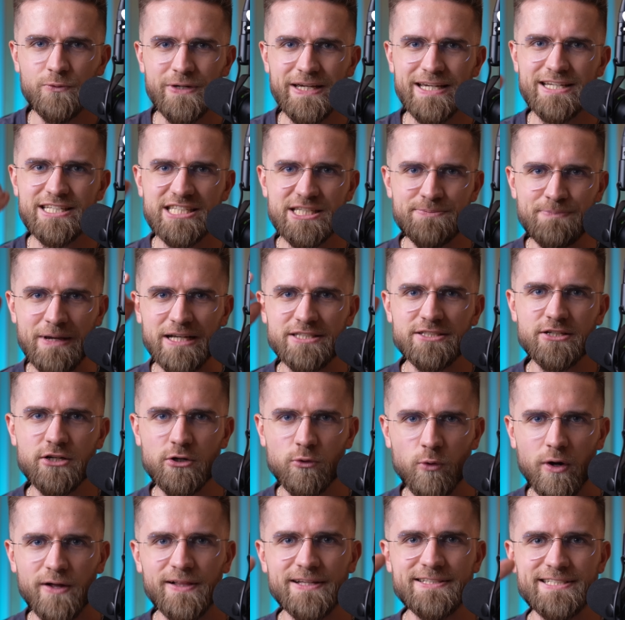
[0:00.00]
we expect a
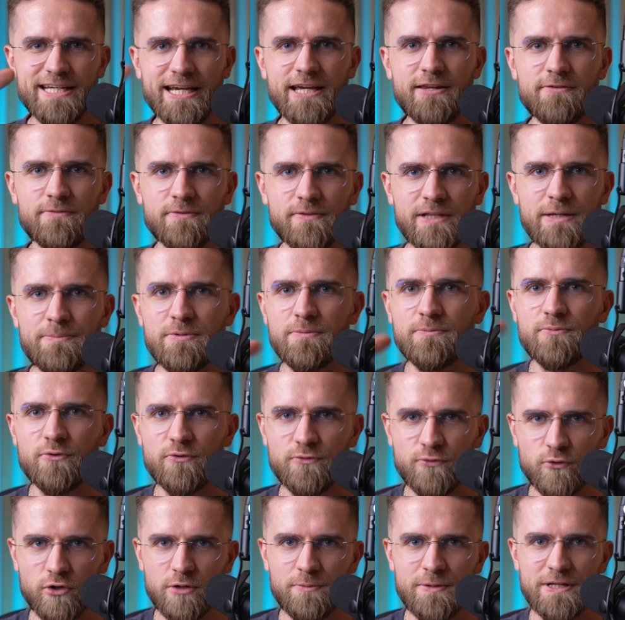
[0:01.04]
qualitative leap in
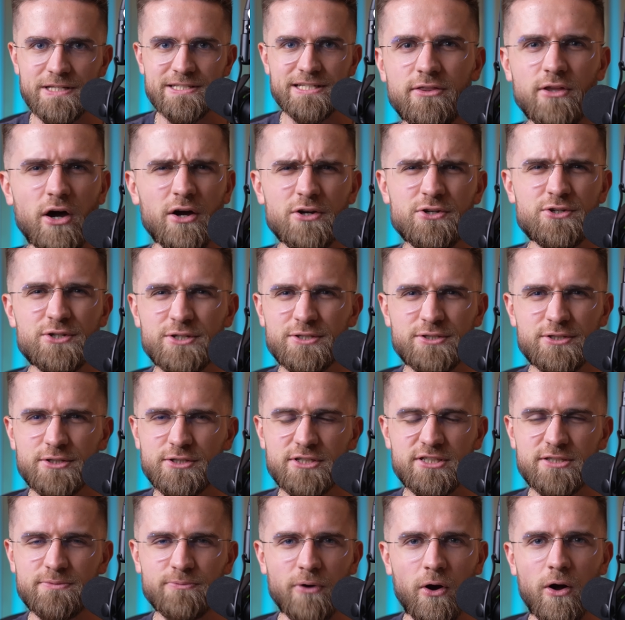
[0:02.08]
performance, not just a
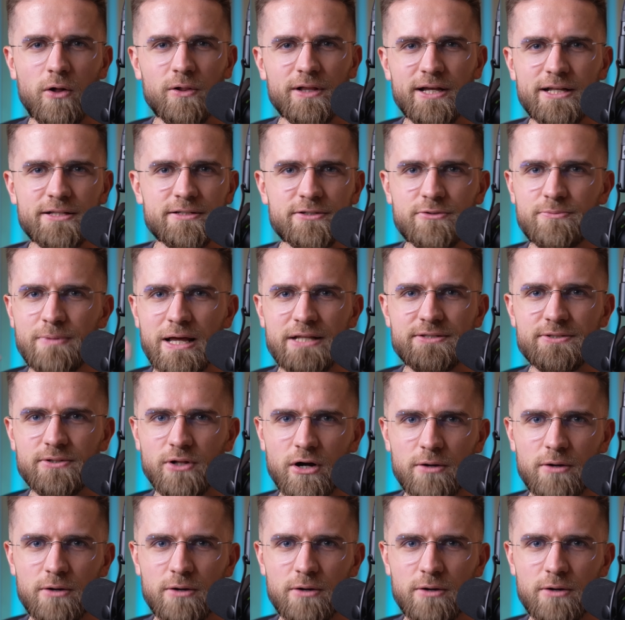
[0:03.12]
small incremental